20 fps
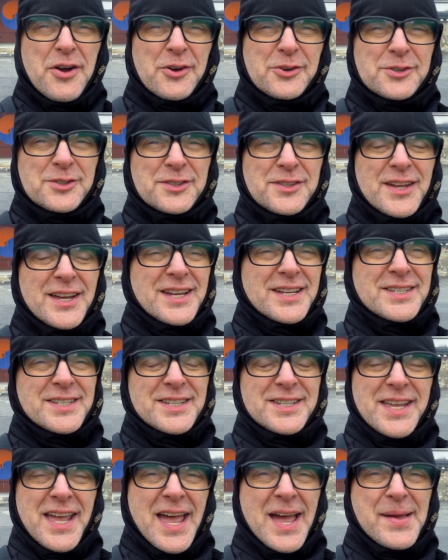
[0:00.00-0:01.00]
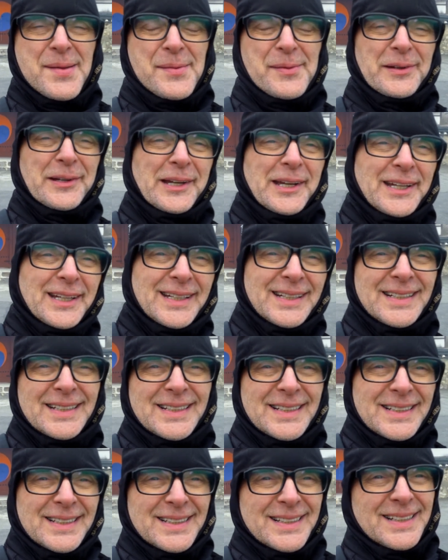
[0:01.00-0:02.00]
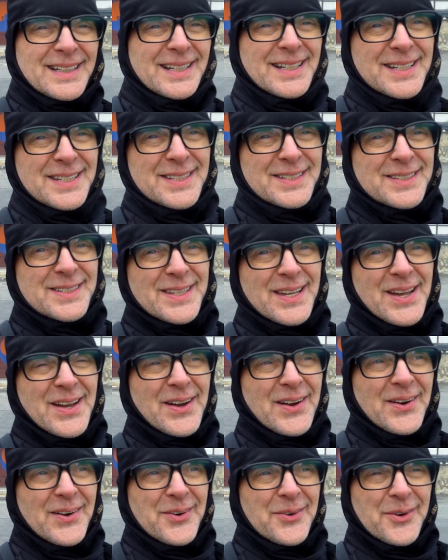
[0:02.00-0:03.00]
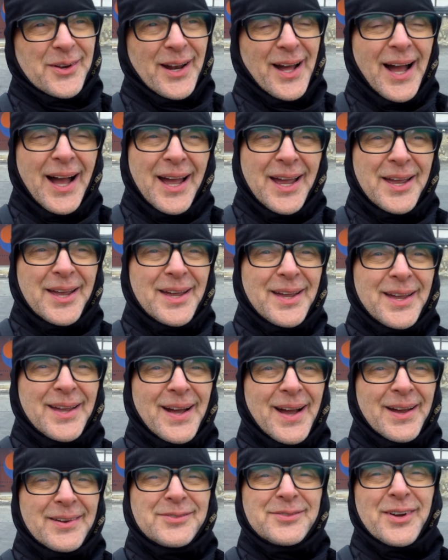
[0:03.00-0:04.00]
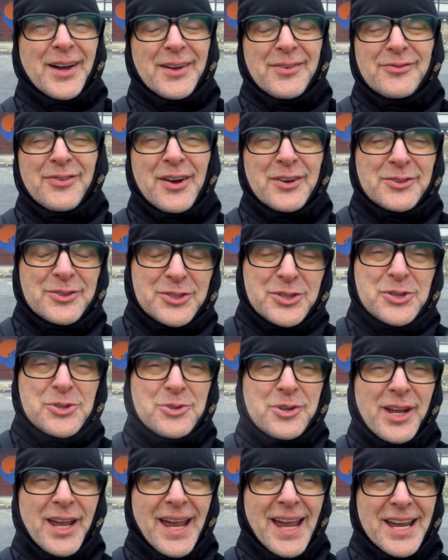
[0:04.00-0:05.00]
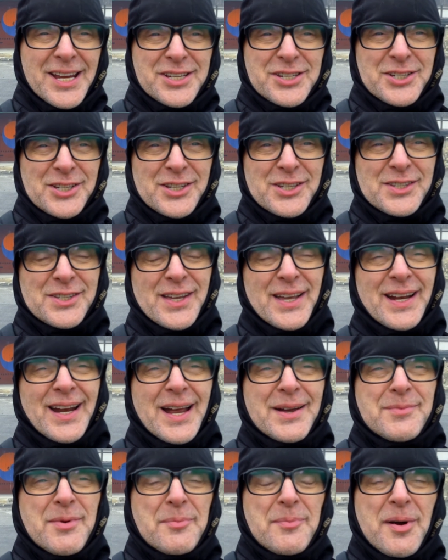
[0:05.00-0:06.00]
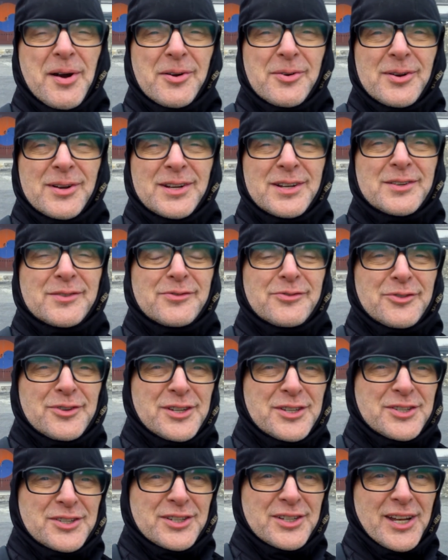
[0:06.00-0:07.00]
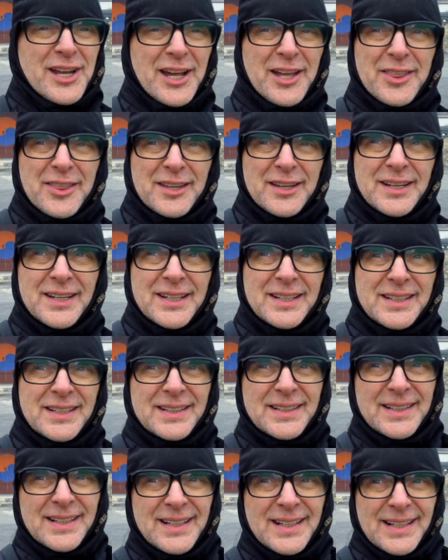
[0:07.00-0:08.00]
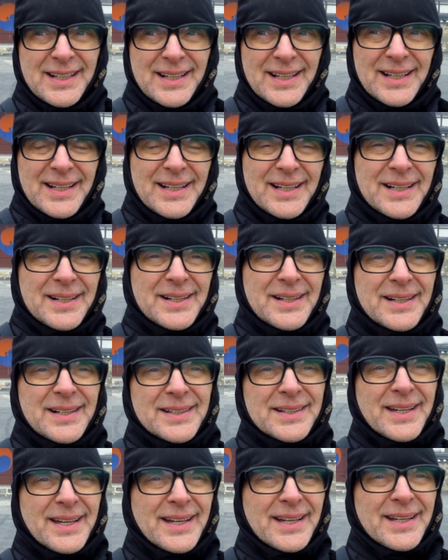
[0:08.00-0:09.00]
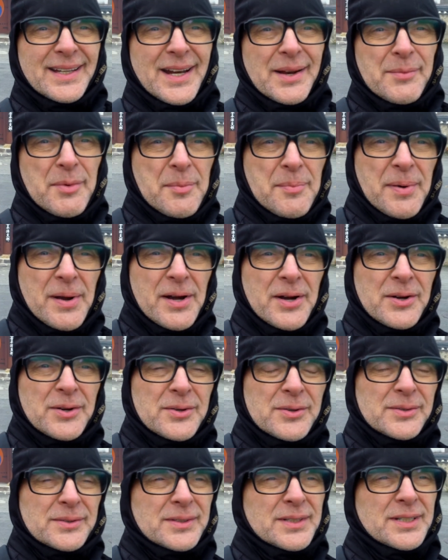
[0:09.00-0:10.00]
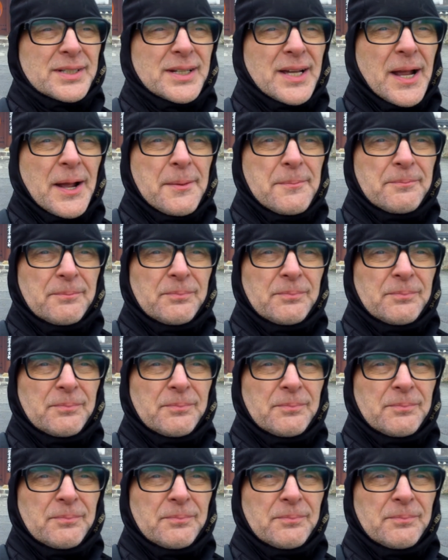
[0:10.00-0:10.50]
of those things is happening. So what I I've, i found two caches and I'm about ready to freeze to death. Uh, and I'm about